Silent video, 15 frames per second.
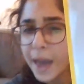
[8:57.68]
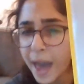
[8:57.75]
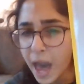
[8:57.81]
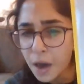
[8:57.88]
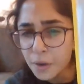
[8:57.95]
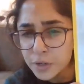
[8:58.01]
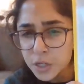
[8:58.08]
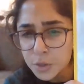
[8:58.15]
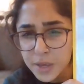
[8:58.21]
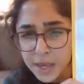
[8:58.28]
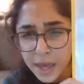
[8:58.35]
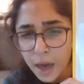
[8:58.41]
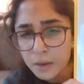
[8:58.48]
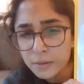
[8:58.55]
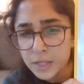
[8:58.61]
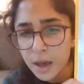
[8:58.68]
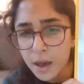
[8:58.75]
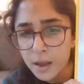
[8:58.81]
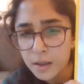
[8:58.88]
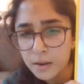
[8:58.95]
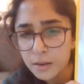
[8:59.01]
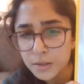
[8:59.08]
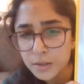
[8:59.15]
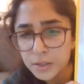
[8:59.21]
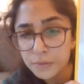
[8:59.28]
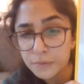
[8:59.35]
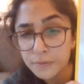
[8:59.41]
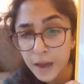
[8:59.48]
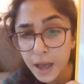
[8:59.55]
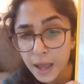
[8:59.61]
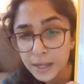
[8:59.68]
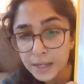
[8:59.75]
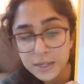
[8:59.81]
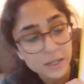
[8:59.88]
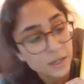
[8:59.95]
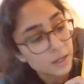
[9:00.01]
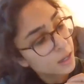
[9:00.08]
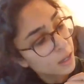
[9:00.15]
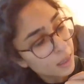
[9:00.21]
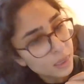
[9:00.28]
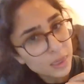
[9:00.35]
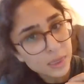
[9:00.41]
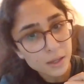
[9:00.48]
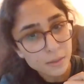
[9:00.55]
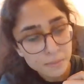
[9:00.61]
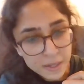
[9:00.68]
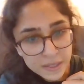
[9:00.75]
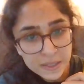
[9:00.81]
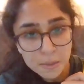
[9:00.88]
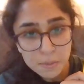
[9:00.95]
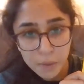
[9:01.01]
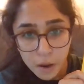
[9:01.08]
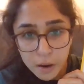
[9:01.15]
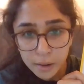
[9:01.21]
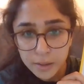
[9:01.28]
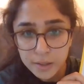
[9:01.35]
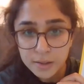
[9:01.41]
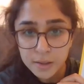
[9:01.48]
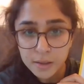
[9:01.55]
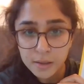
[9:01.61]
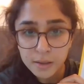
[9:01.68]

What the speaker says: how do we count on to find the missing part?